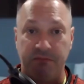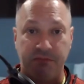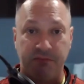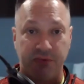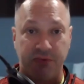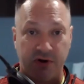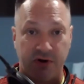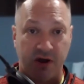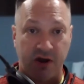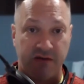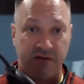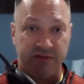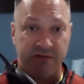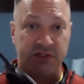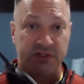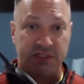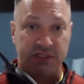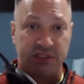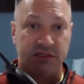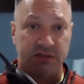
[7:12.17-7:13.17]

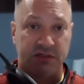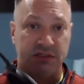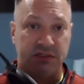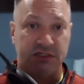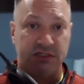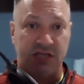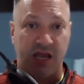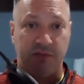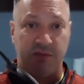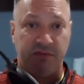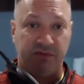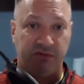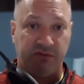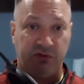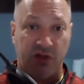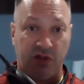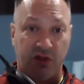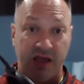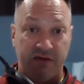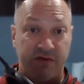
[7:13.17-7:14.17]
province type of
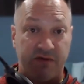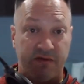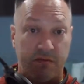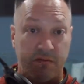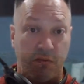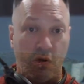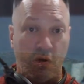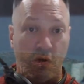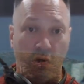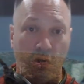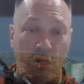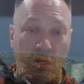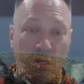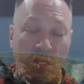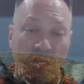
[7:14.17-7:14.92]
life in Bohol.